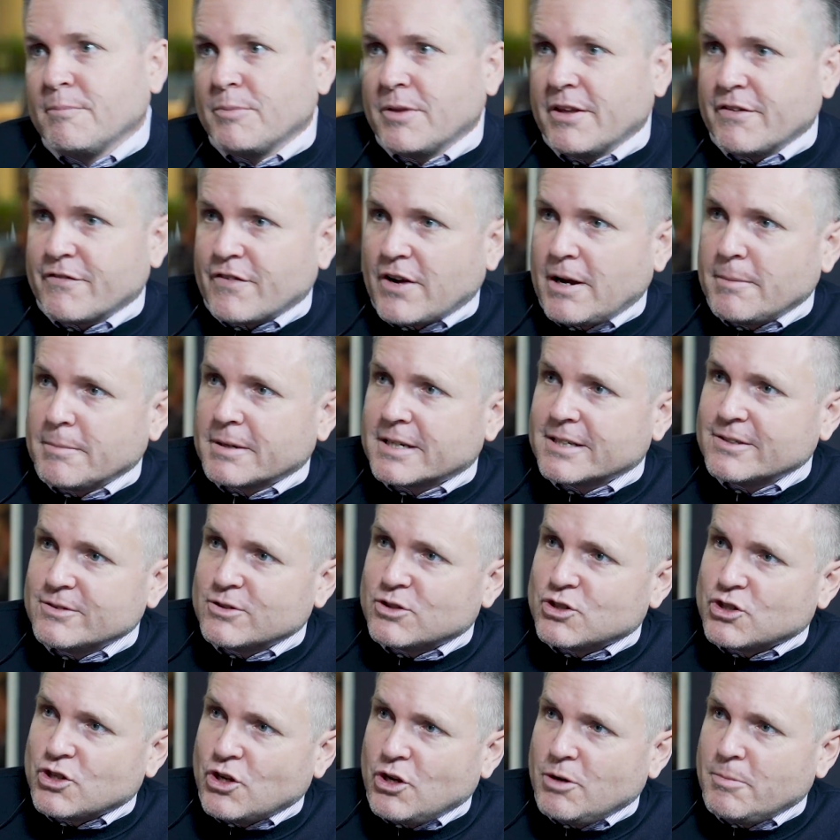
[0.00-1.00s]
If I'm a
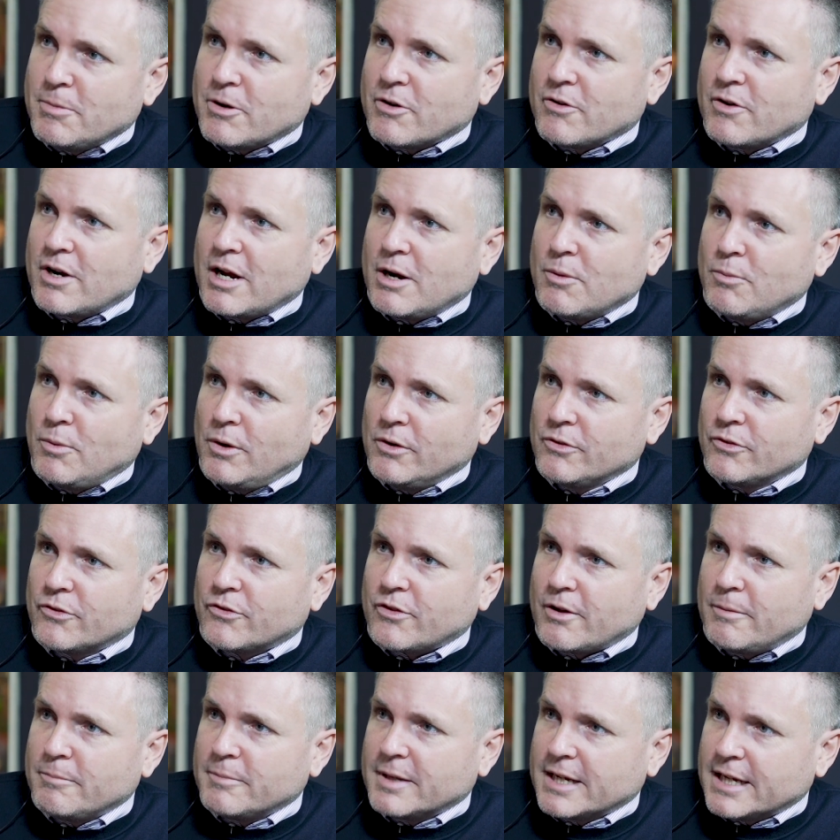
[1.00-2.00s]
consumer and I want
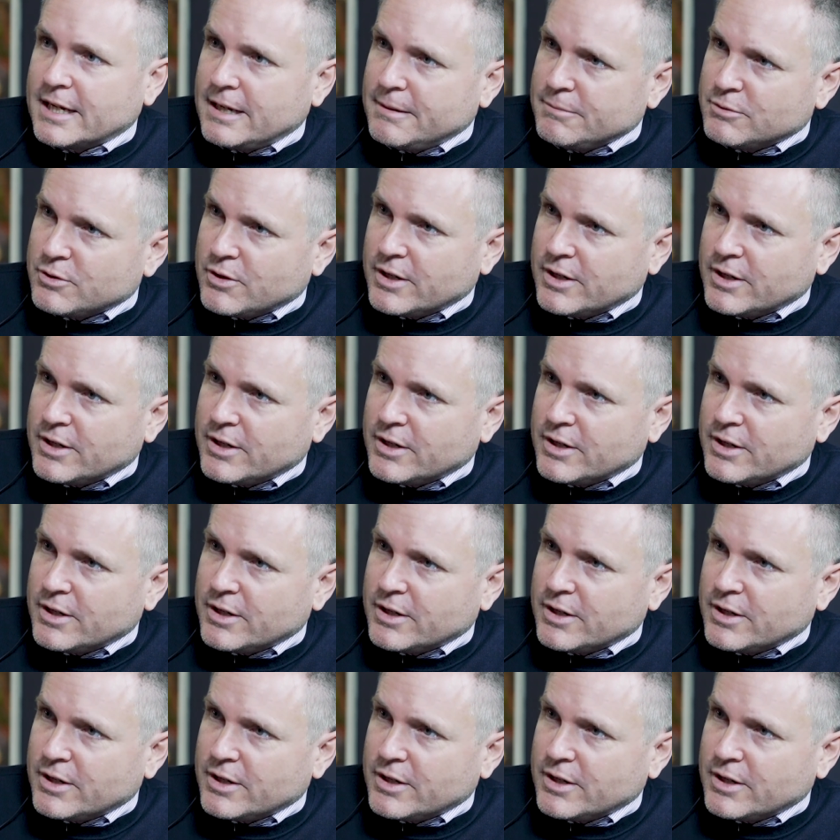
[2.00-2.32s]
something and I'm